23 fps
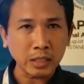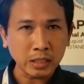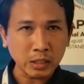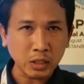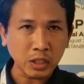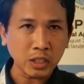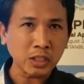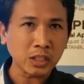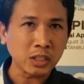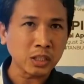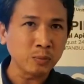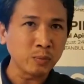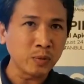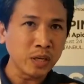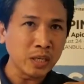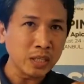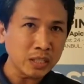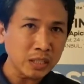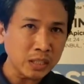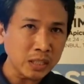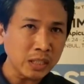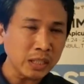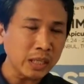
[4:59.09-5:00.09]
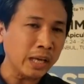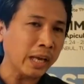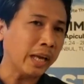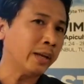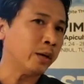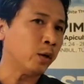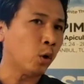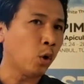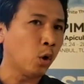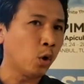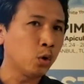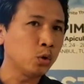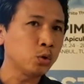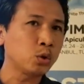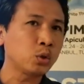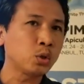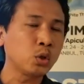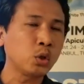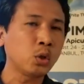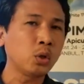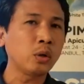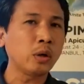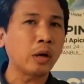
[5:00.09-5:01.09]
traceability and
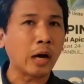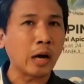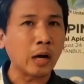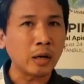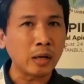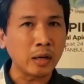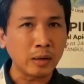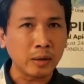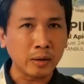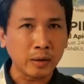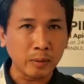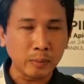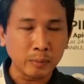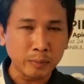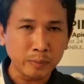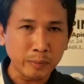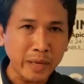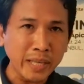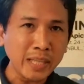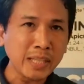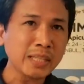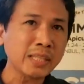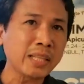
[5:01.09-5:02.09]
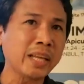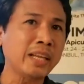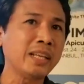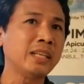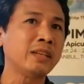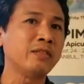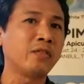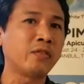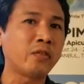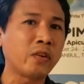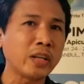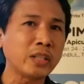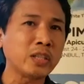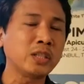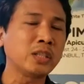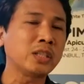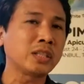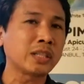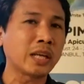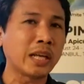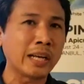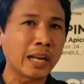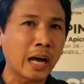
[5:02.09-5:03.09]
also maintain the freshness and